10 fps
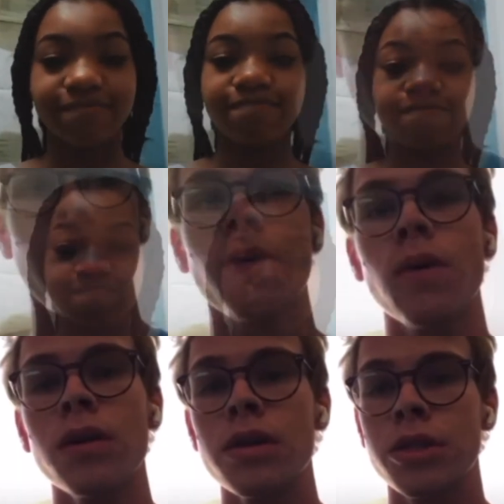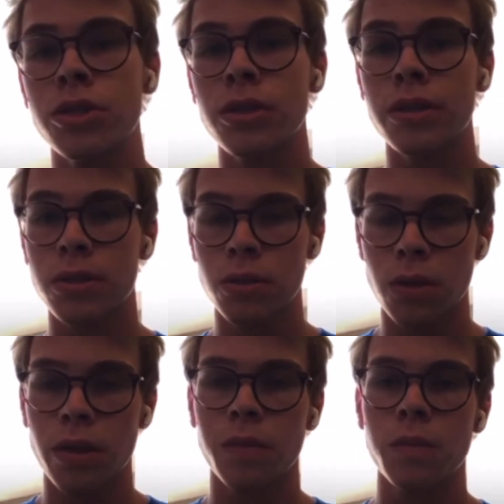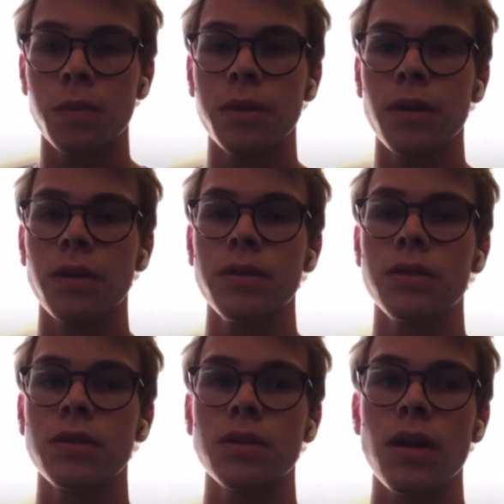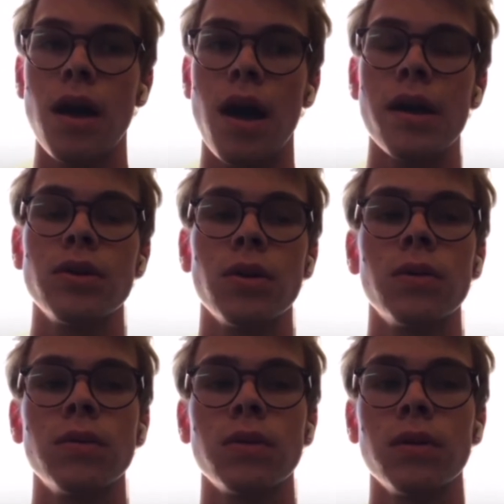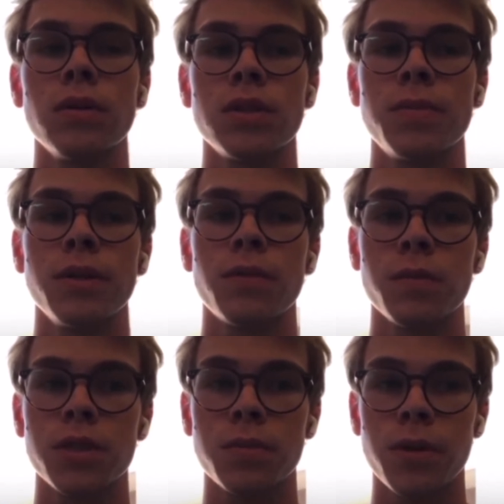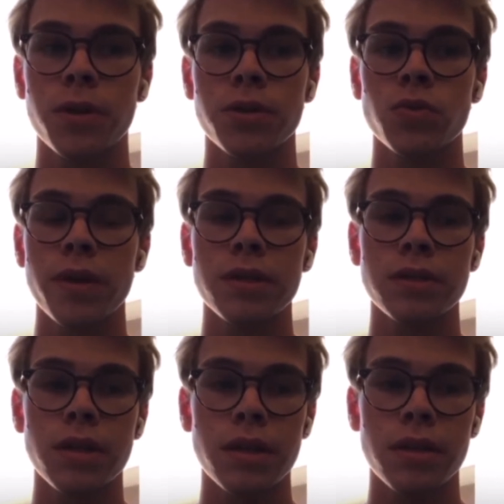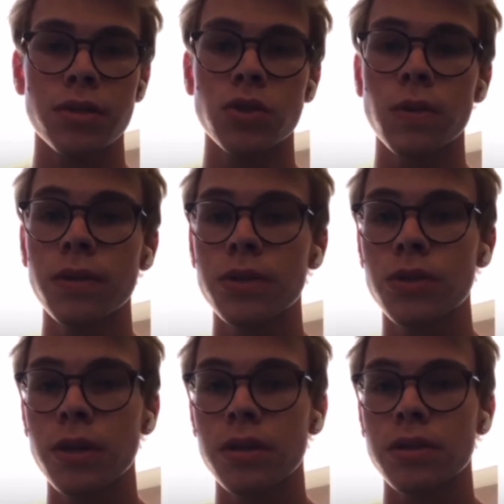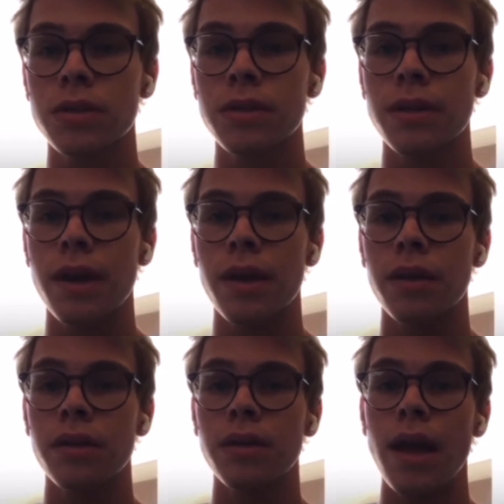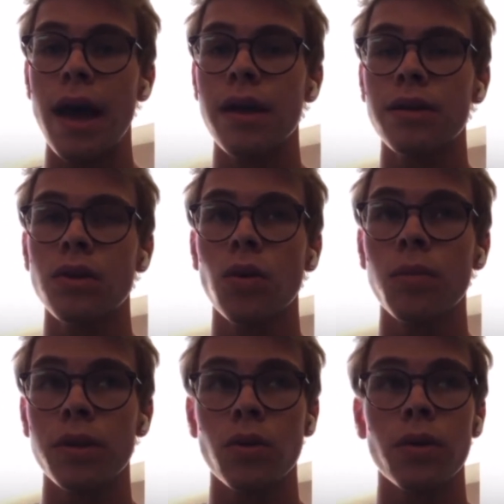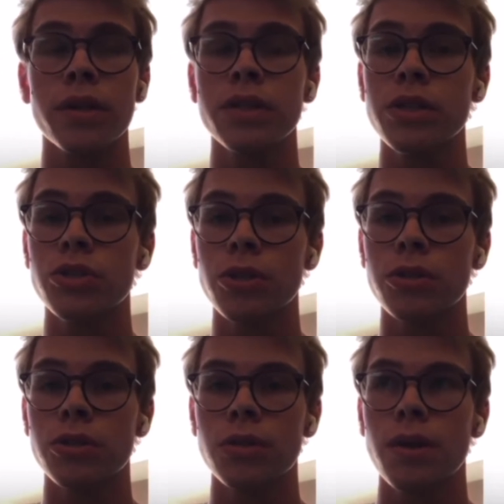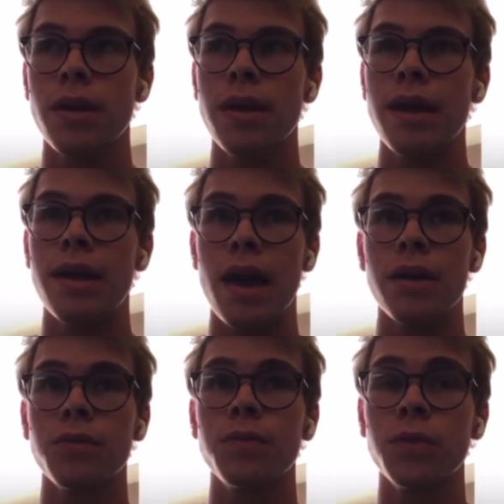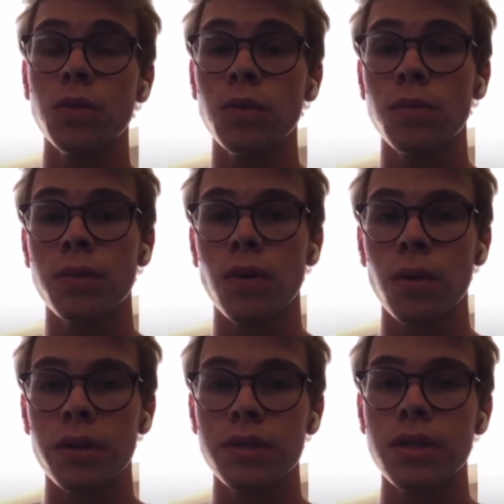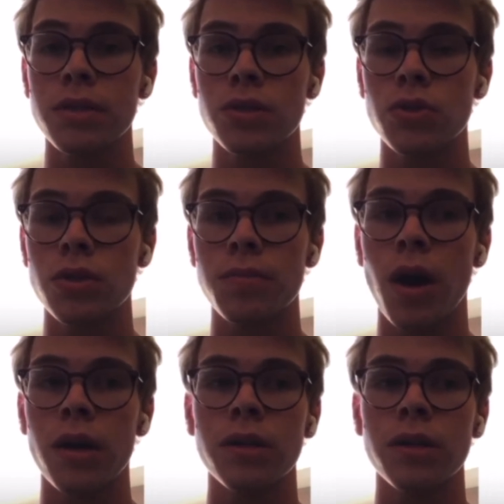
I want a teacher that doesn't look like me because I know, speaking from experience, raised in a school district that had no minority teachers and had few minorities in the student body